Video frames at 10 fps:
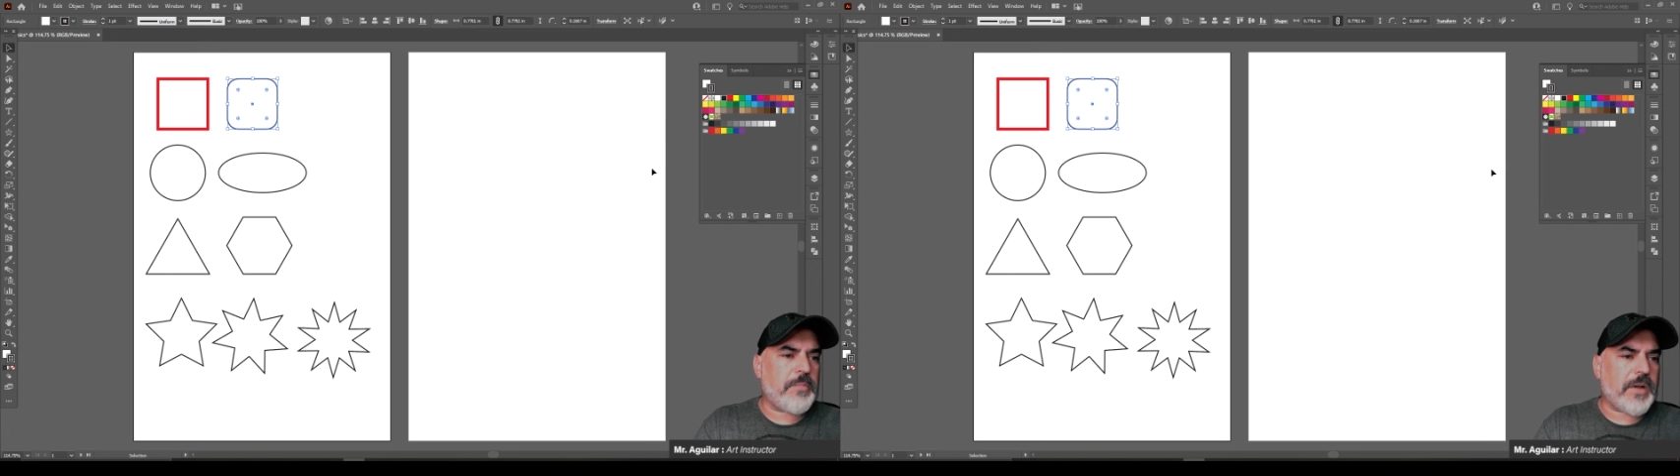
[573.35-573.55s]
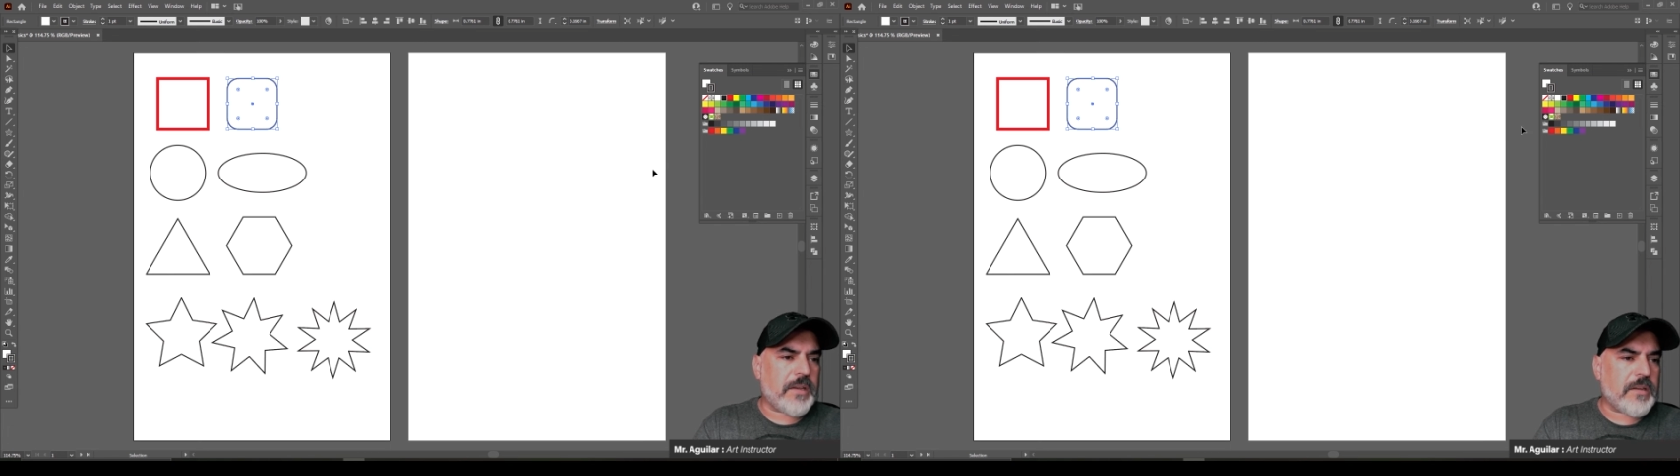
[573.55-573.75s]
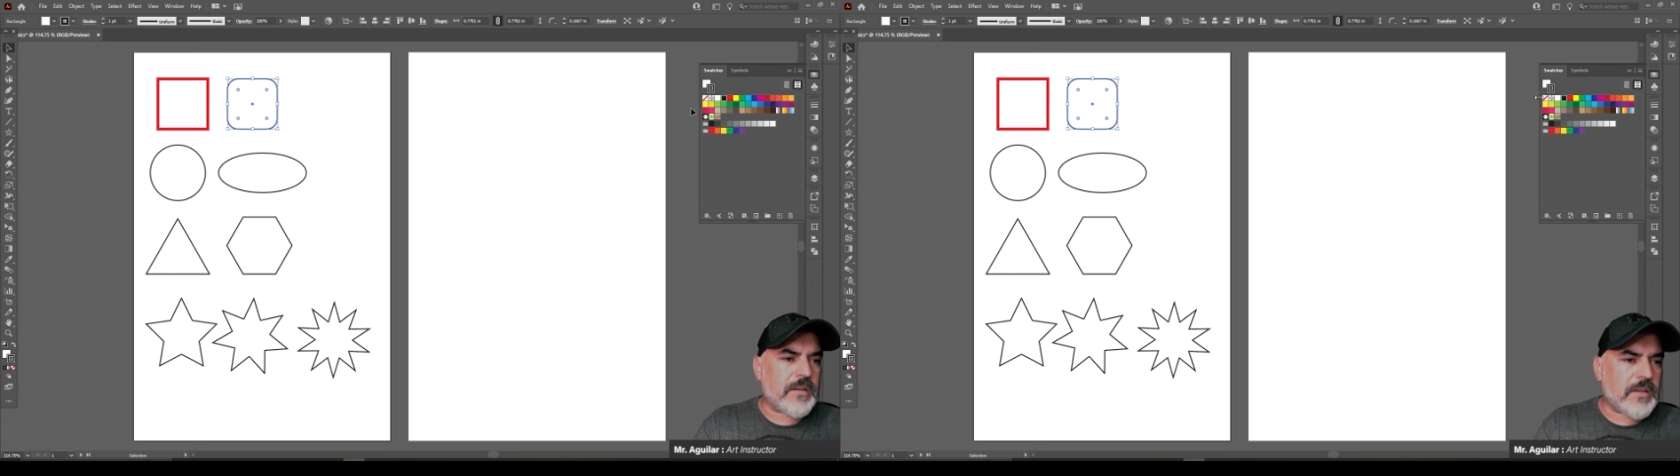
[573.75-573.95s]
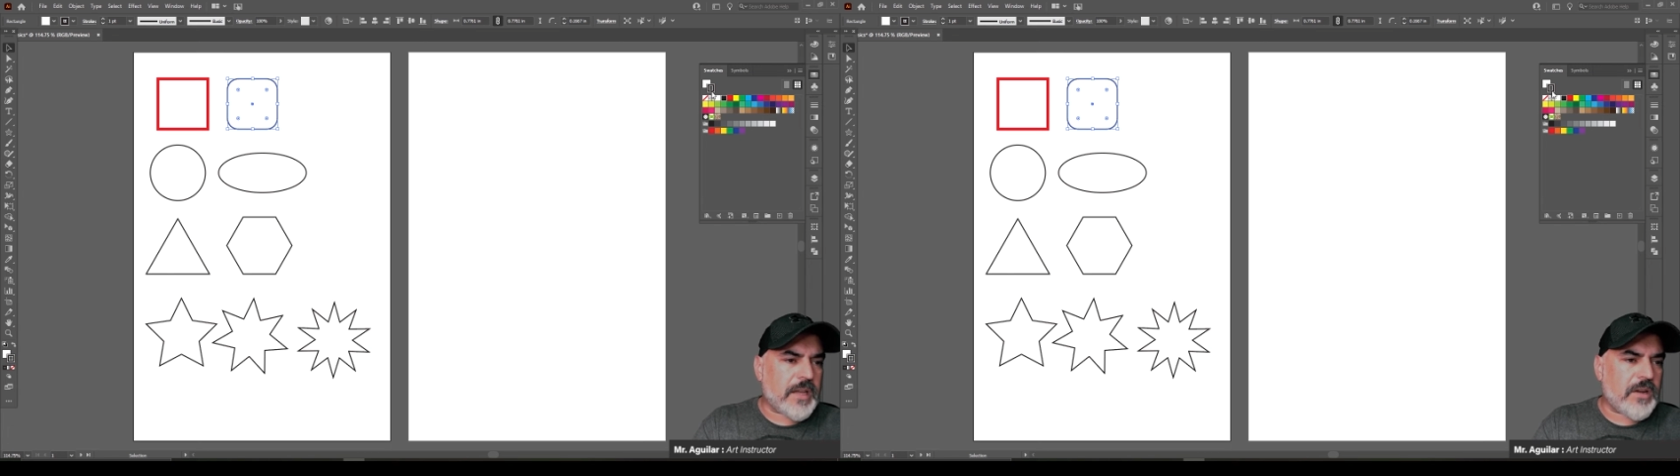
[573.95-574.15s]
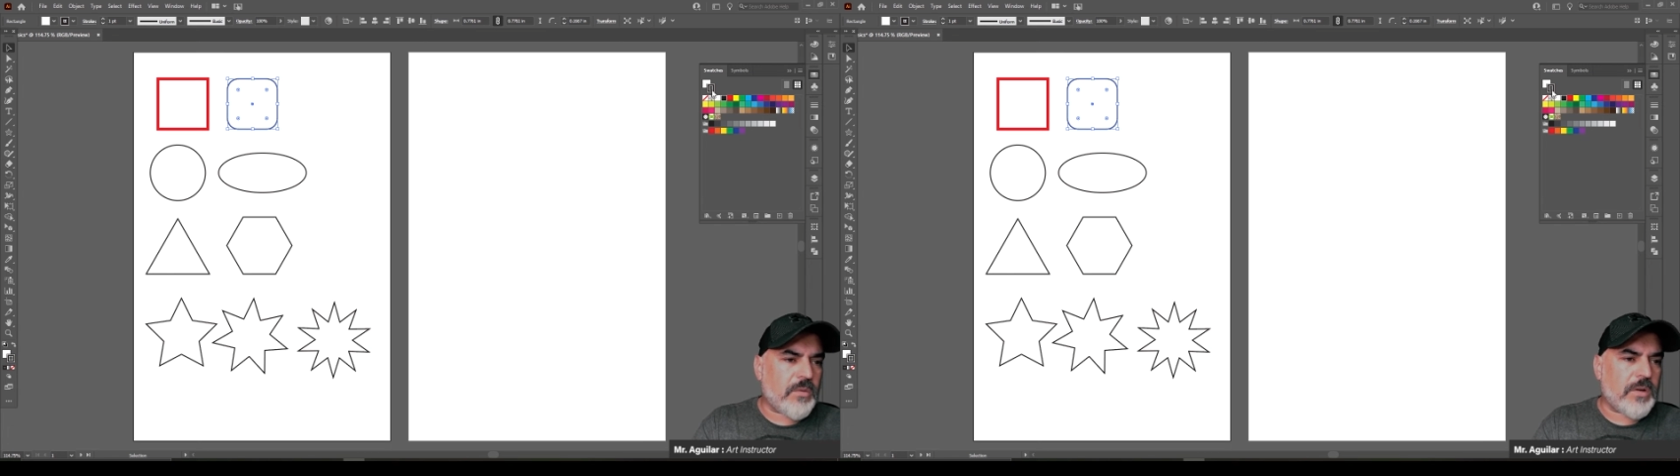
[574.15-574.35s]
but
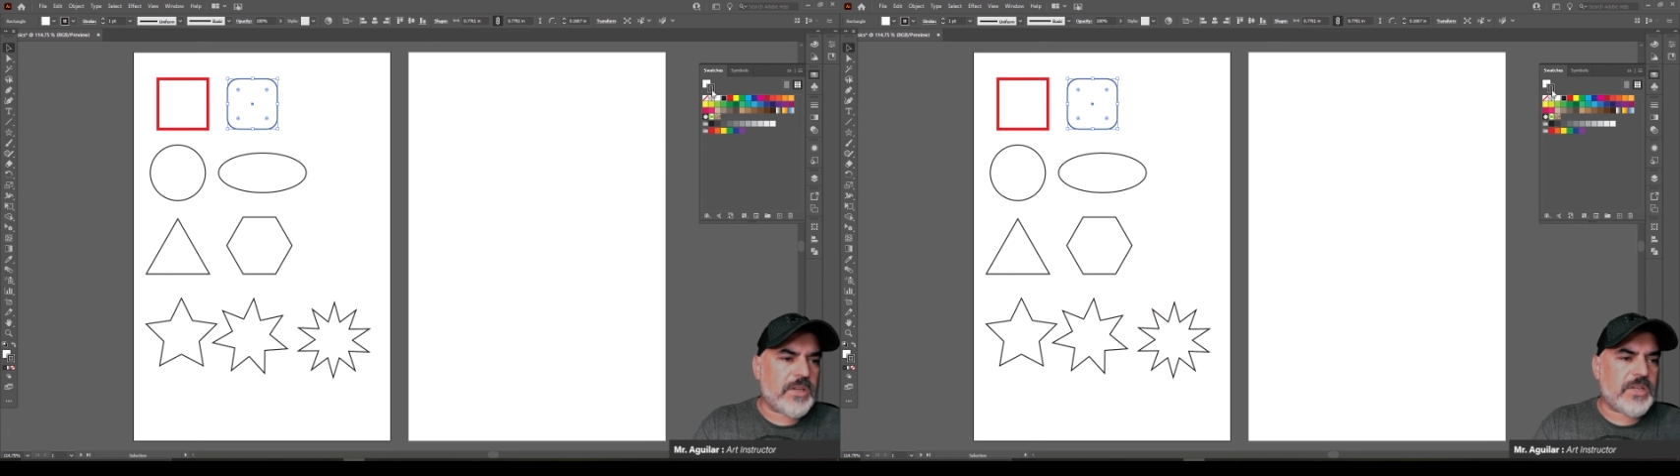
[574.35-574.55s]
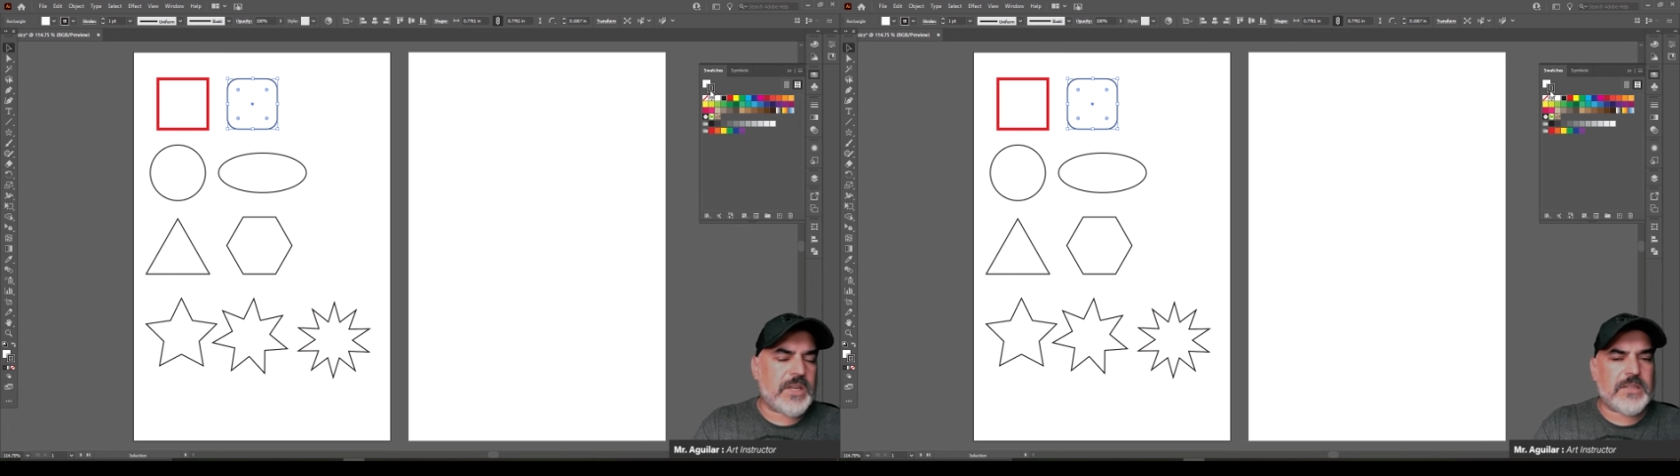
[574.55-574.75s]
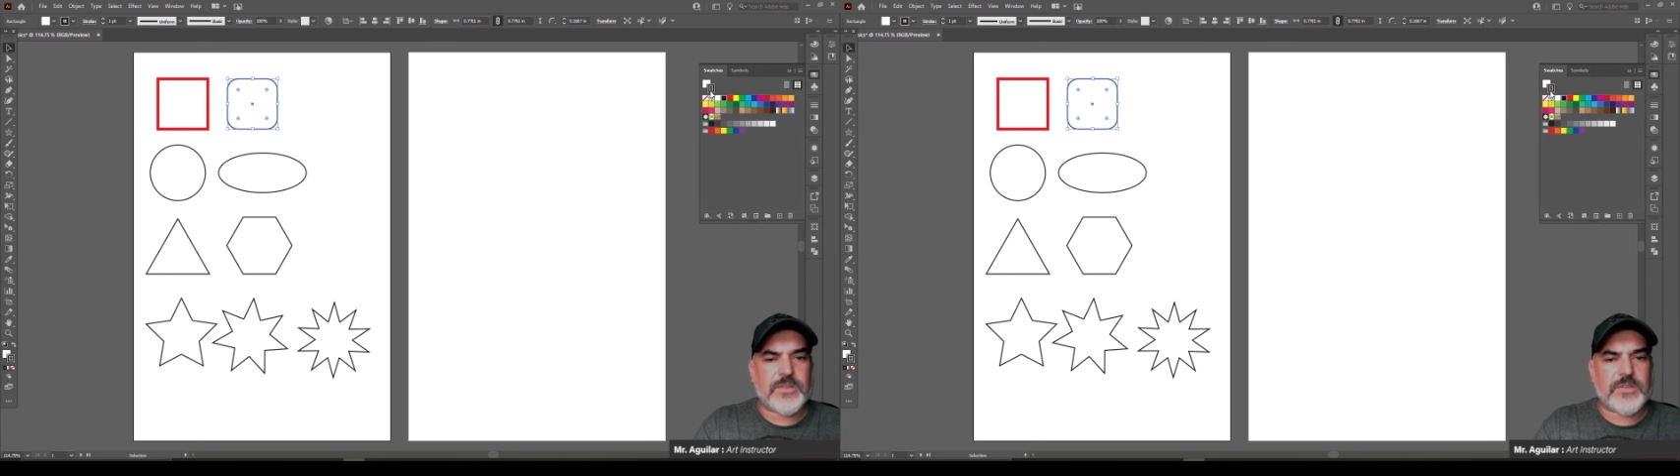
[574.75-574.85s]
I don't want to change